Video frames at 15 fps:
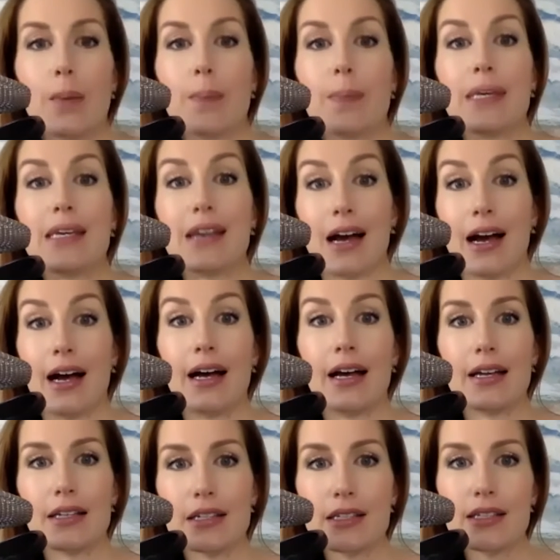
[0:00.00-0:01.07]

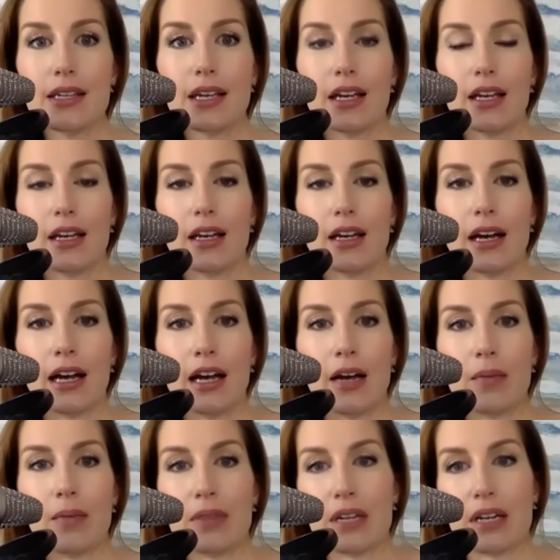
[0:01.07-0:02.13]
because
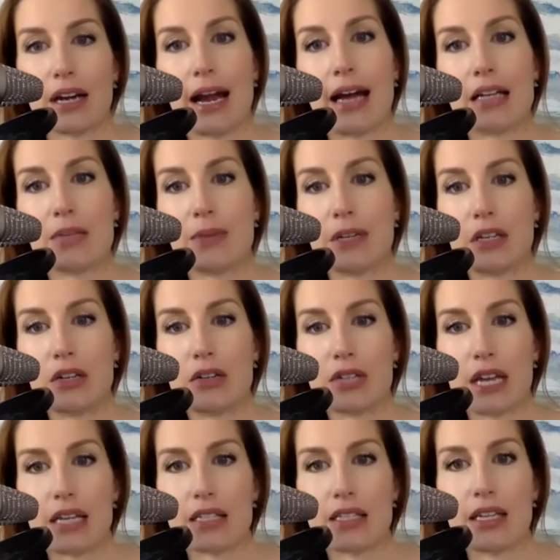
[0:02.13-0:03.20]
there has been no
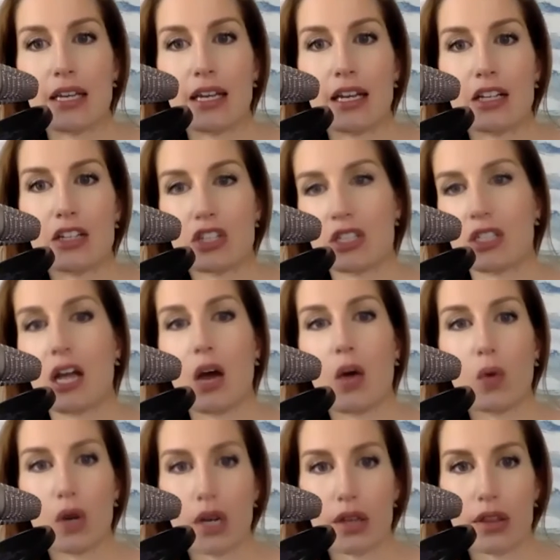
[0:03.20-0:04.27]
testing and it's just not
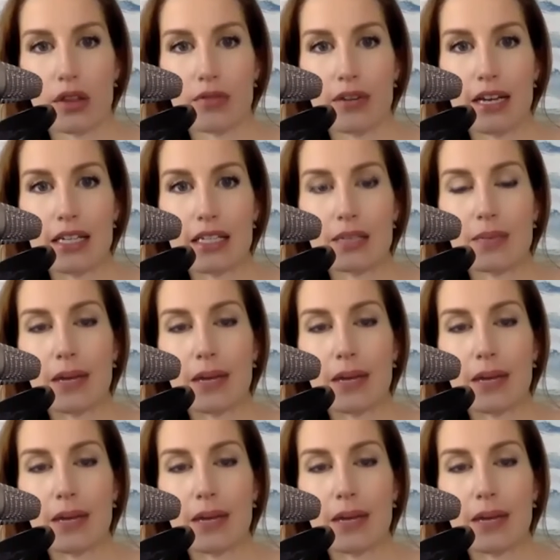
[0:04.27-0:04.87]
worth the risk.